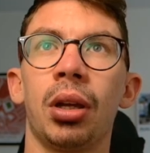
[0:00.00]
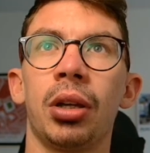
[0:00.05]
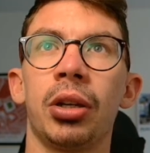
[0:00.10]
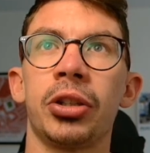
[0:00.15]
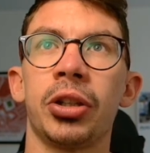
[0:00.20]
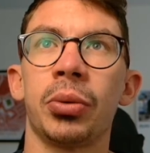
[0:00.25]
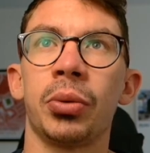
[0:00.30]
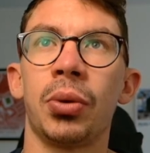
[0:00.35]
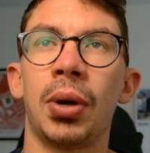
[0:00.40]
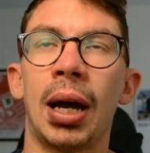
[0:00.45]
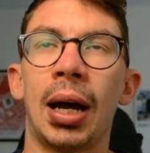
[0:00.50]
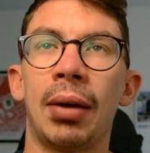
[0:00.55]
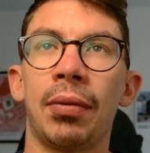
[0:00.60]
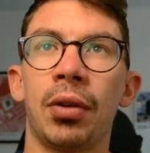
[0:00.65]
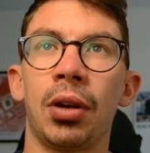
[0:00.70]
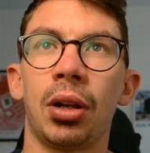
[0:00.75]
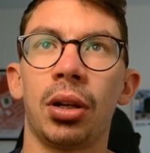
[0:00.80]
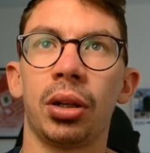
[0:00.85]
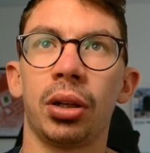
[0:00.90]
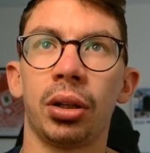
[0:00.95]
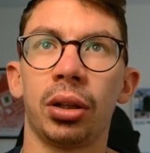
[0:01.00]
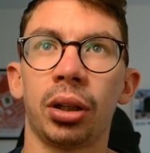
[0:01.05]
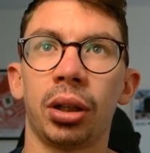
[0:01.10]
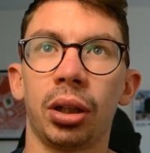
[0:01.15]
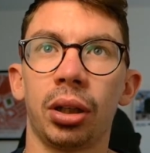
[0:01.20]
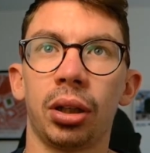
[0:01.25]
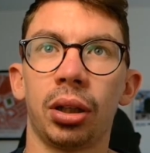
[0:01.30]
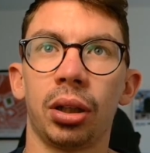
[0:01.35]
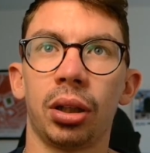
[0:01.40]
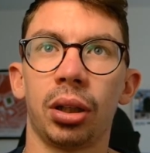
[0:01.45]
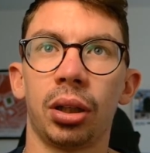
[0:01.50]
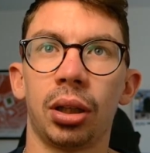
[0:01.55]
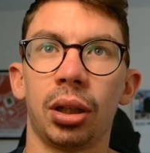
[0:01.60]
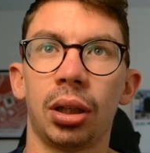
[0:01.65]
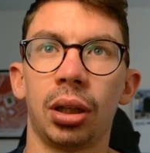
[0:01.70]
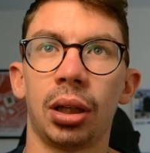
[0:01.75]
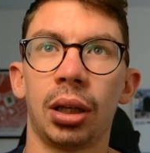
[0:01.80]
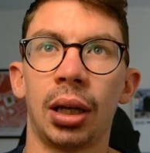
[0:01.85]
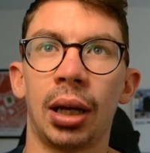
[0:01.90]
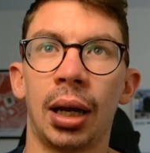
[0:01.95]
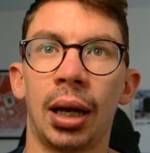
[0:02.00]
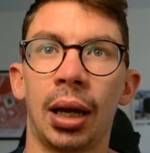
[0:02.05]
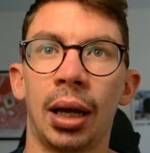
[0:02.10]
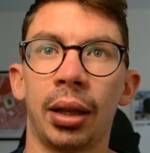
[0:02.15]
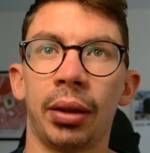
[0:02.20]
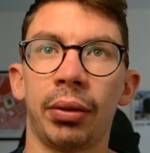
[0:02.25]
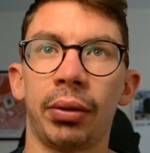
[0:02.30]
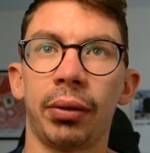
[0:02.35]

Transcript: So we'll have a look at